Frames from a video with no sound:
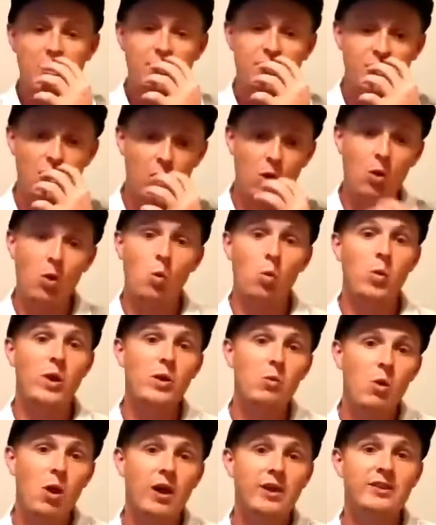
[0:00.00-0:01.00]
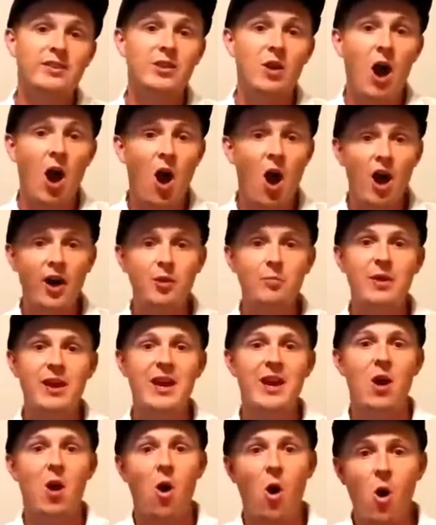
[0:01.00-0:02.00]
So we want to
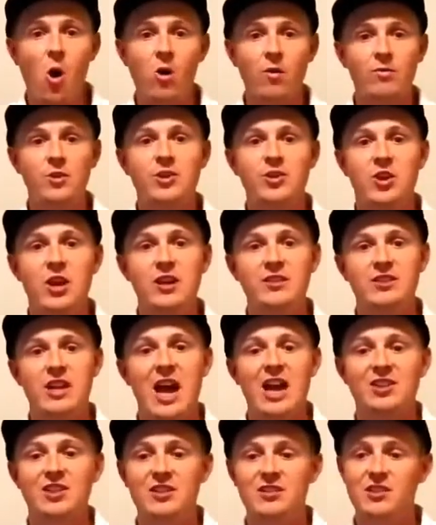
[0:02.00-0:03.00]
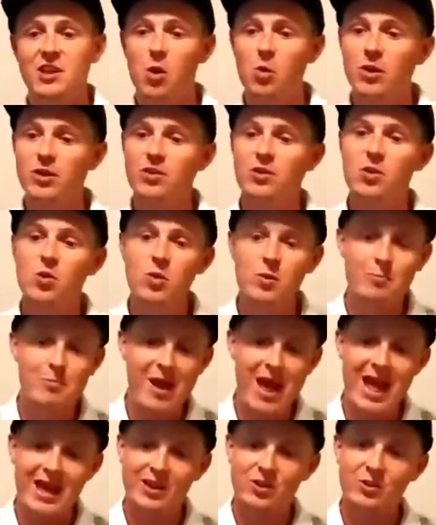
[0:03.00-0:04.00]
automate all the transactions. Going through and
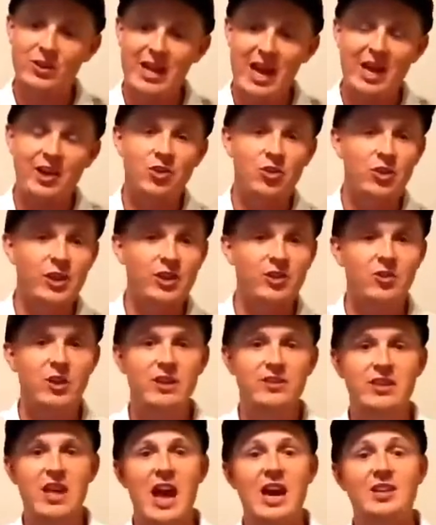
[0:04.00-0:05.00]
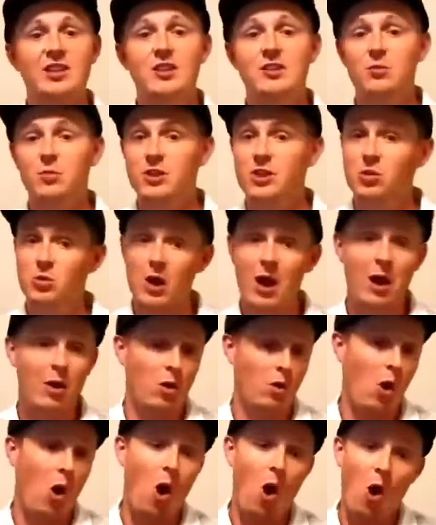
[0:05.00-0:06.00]
manually entering transactions when you
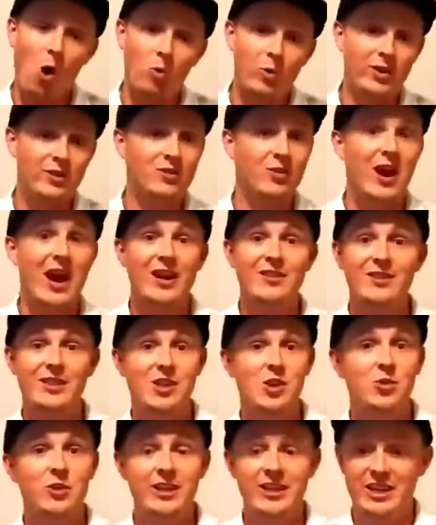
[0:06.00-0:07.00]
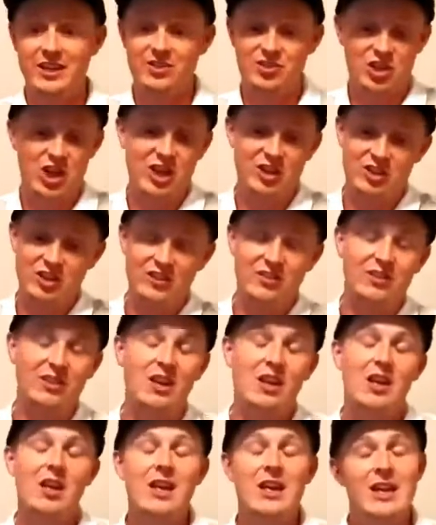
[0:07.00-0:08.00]
always are executing exchanges
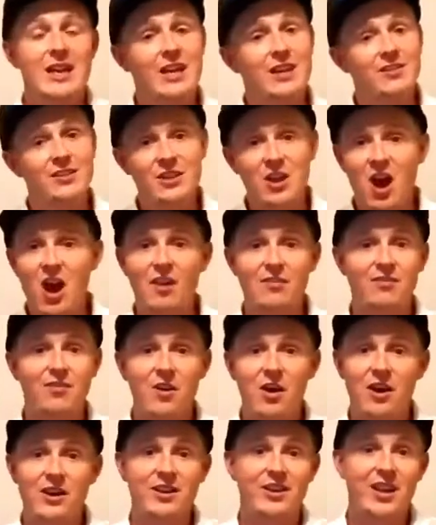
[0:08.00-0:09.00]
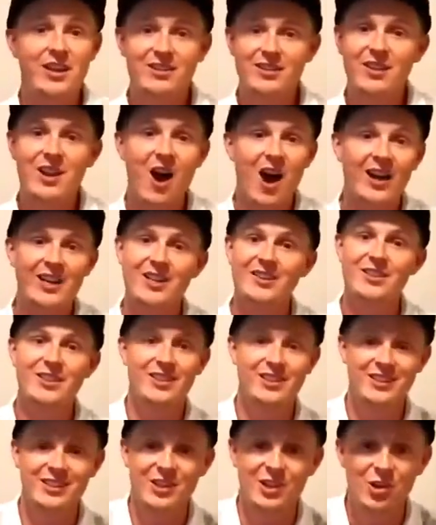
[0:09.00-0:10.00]
is not fun. That's not
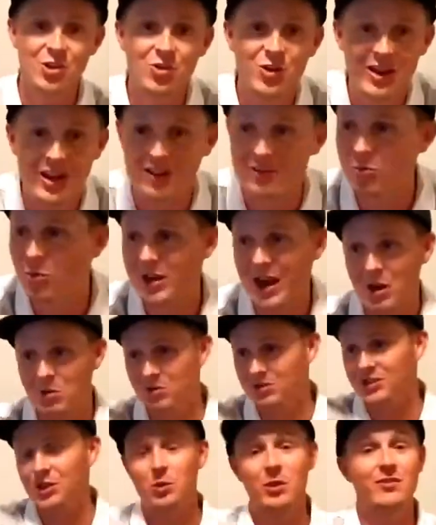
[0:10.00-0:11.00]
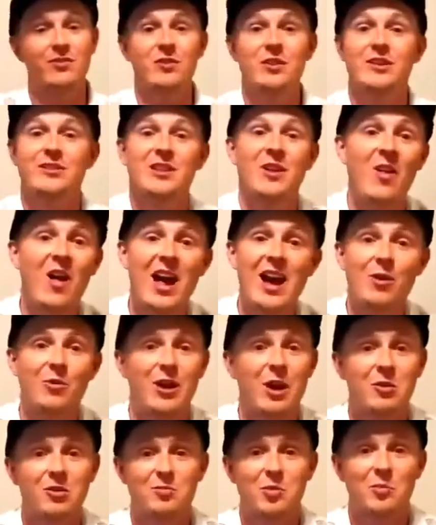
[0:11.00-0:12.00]
easy to do, and that's what I was doing for this client
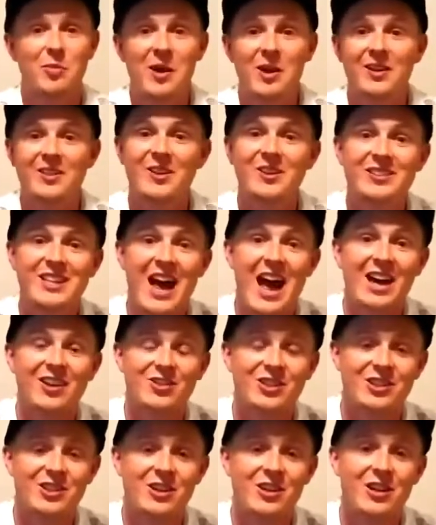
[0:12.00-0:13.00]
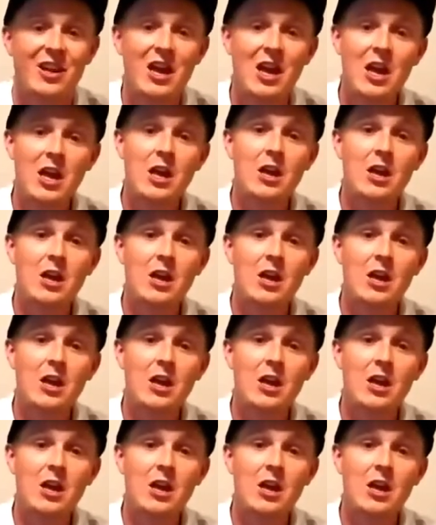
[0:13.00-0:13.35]
when I was preparing their tax return.